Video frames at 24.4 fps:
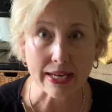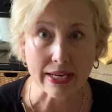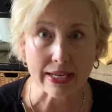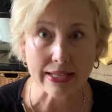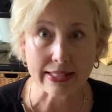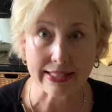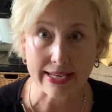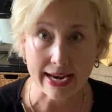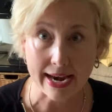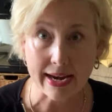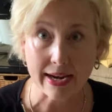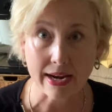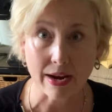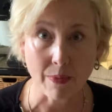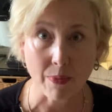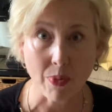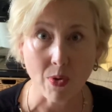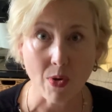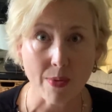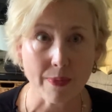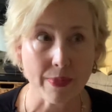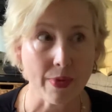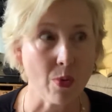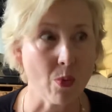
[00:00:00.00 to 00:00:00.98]
a standing
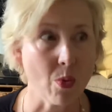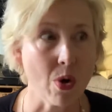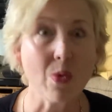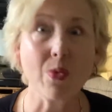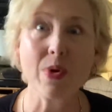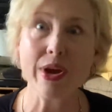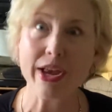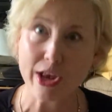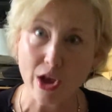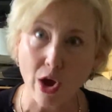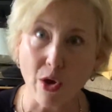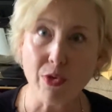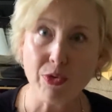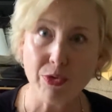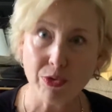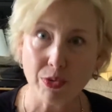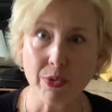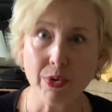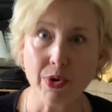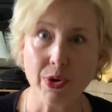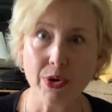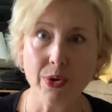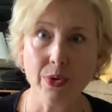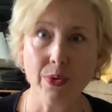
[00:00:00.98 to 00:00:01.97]
appointment, where we go
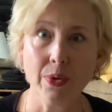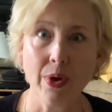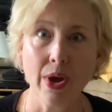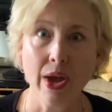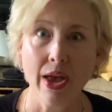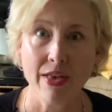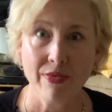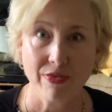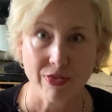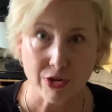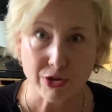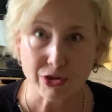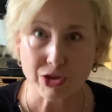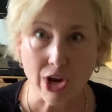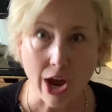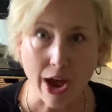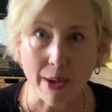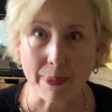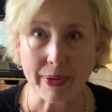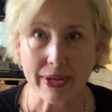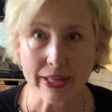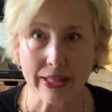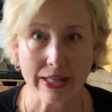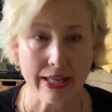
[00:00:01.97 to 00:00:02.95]
through their
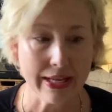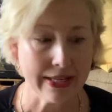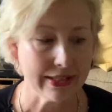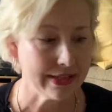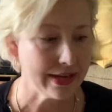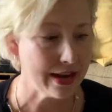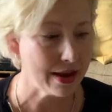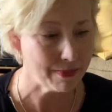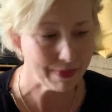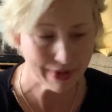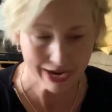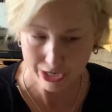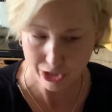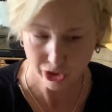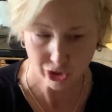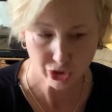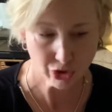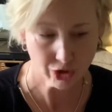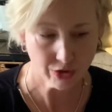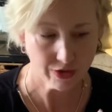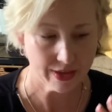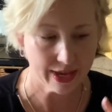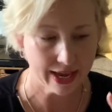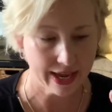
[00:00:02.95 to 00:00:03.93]
shopping list and make
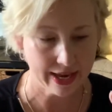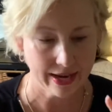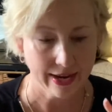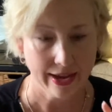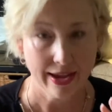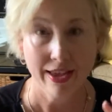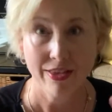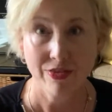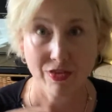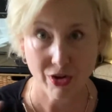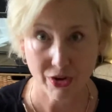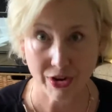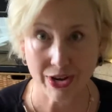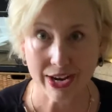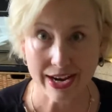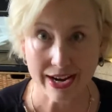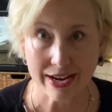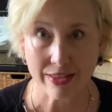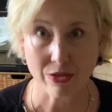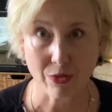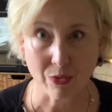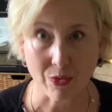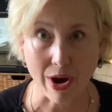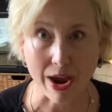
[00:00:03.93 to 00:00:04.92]
sure that they're
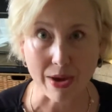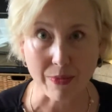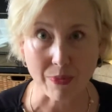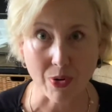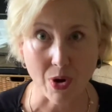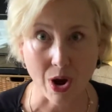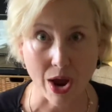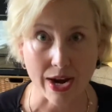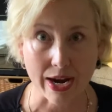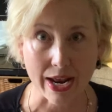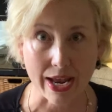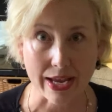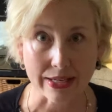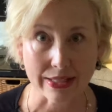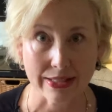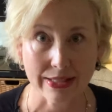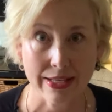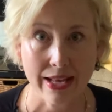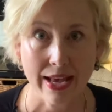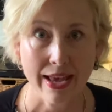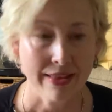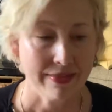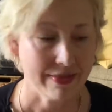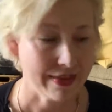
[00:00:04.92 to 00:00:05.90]
getting the right products
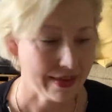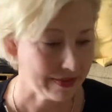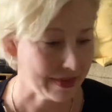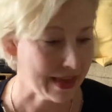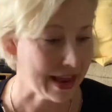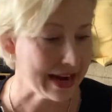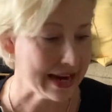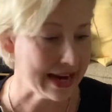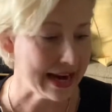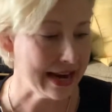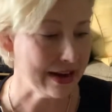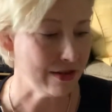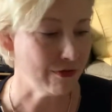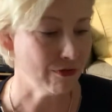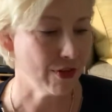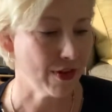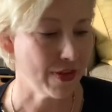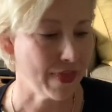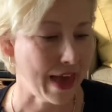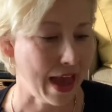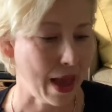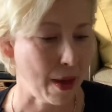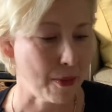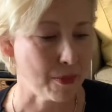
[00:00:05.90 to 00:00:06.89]
that they need for
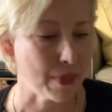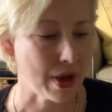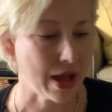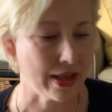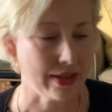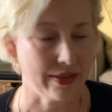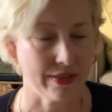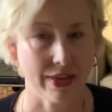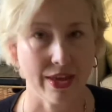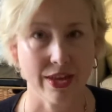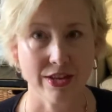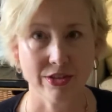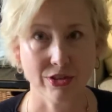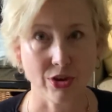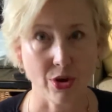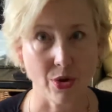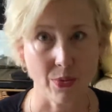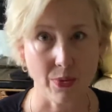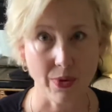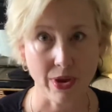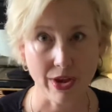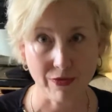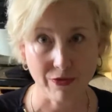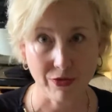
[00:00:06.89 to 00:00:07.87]
that month.
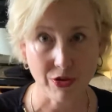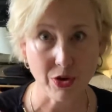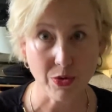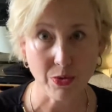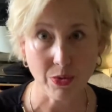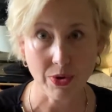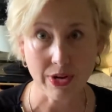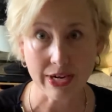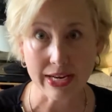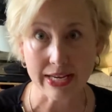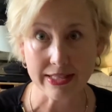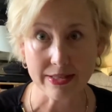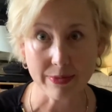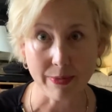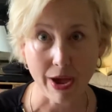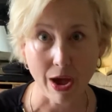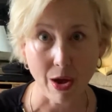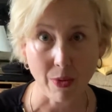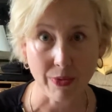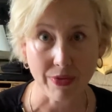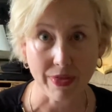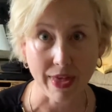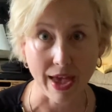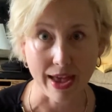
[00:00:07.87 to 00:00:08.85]
So if you need some
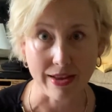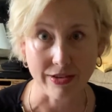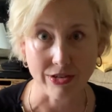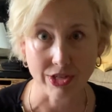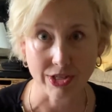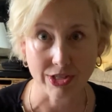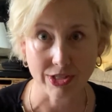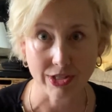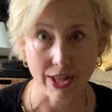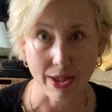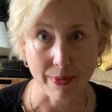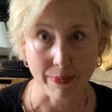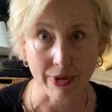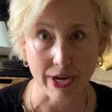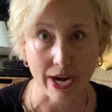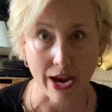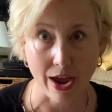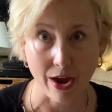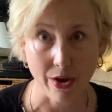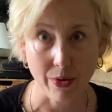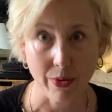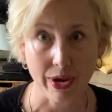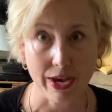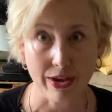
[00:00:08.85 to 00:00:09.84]
help with that, just let me
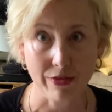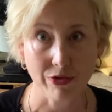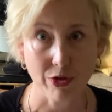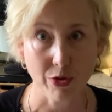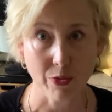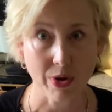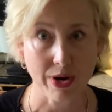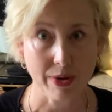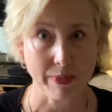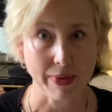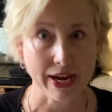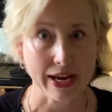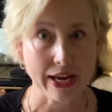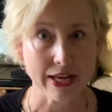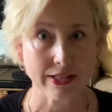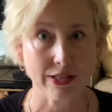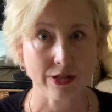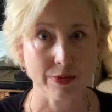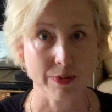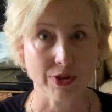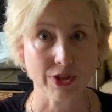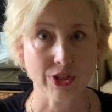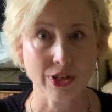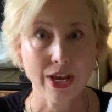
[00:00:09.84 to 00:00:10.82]
know if you're one of my
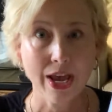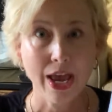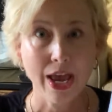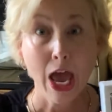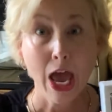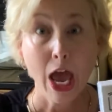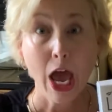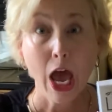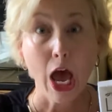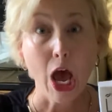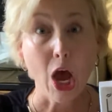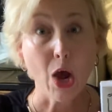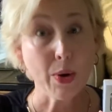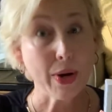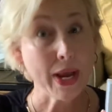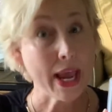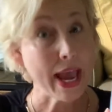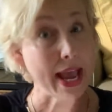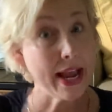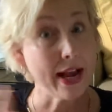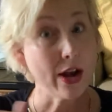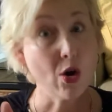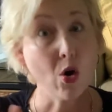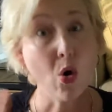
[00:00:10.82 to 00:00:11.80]
customers.
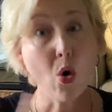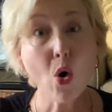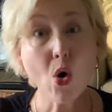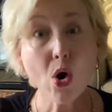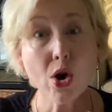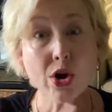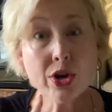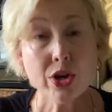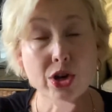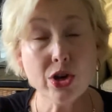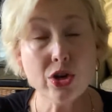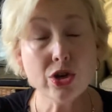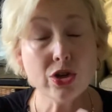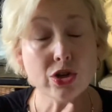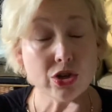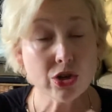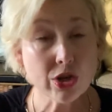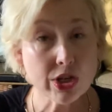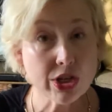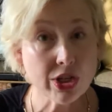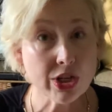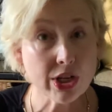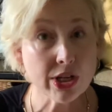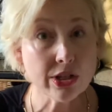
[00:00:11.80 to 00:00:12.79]
Okay, core
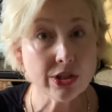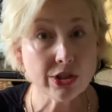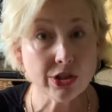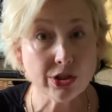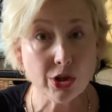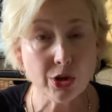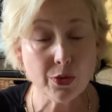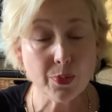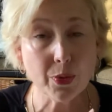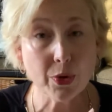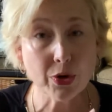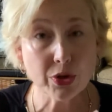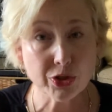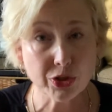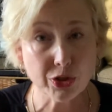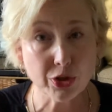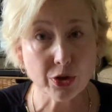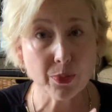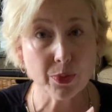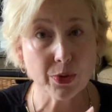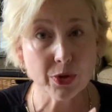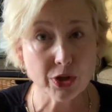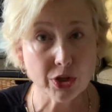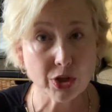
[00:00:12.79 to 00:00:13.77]
nutrition, super,
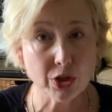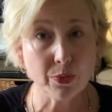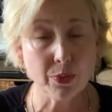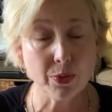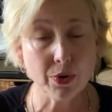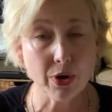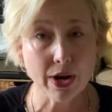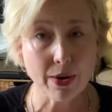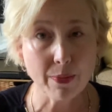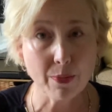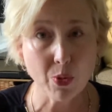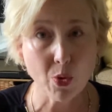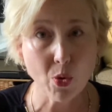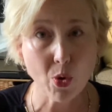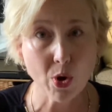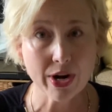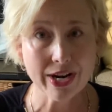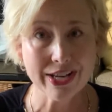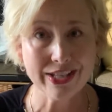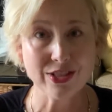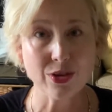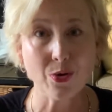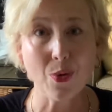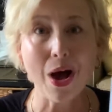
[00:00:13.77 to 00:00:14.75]
super duper
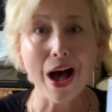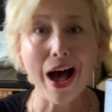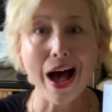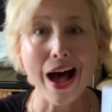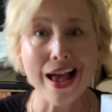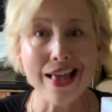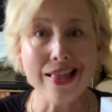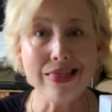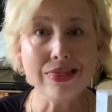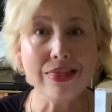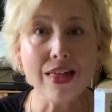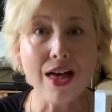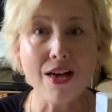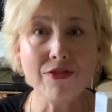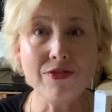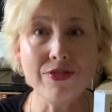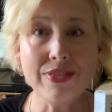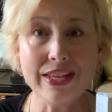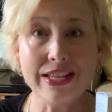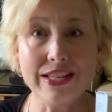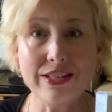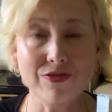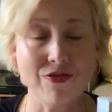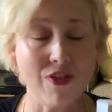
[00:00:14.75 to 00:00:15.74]
important. So I love
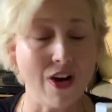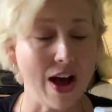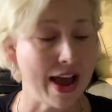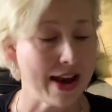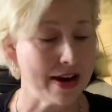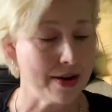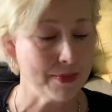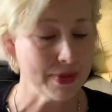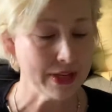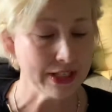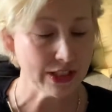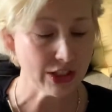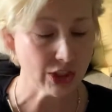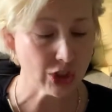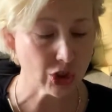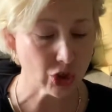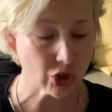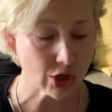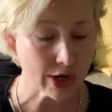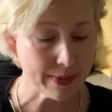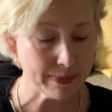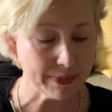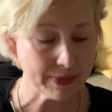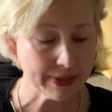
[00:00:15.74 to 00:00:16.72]
these vitamin
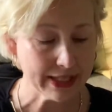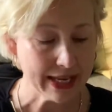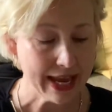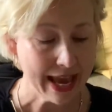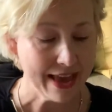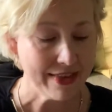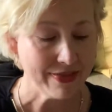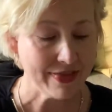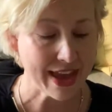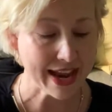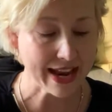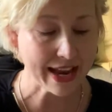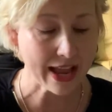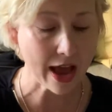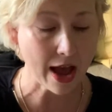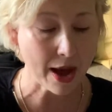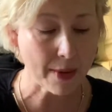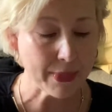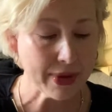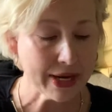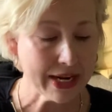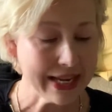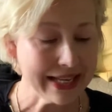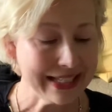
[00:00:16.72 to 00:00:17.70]
strips. They
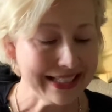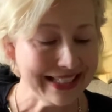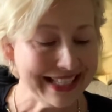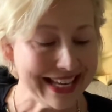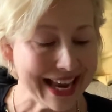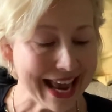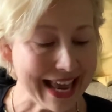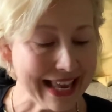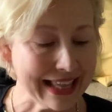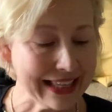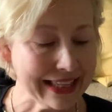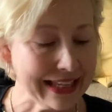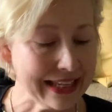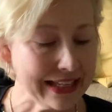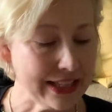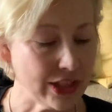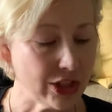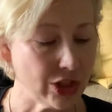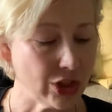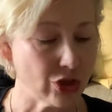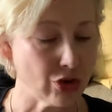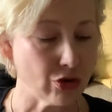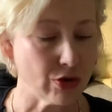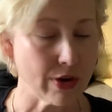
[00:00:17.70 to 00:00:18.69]
come in a daily
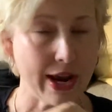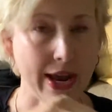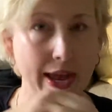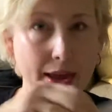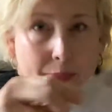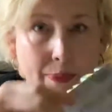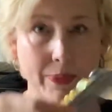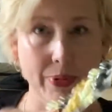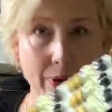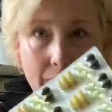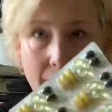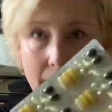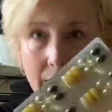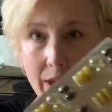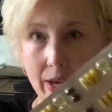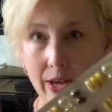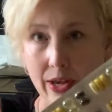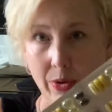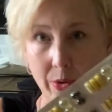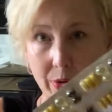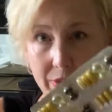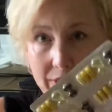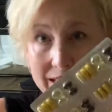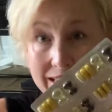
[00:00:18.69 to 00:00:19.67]
strip.
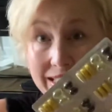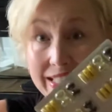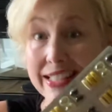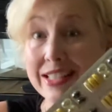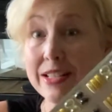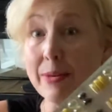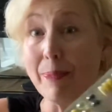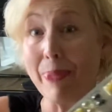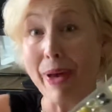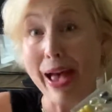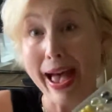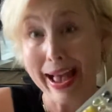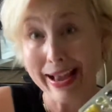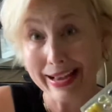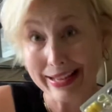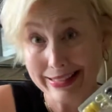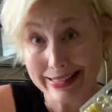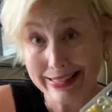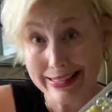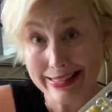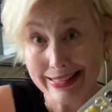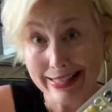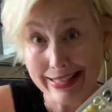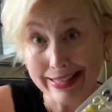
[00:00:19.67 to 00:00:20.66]
Well, this is a pack of
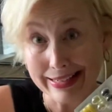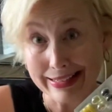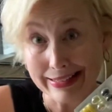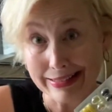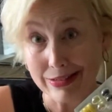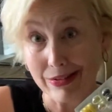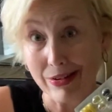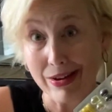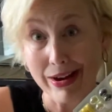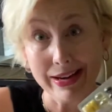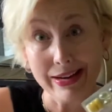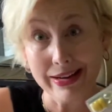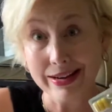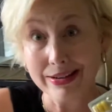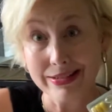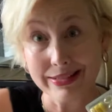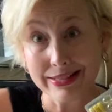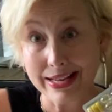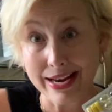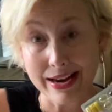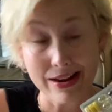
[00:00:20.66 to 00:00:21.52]
6, all right? You don't take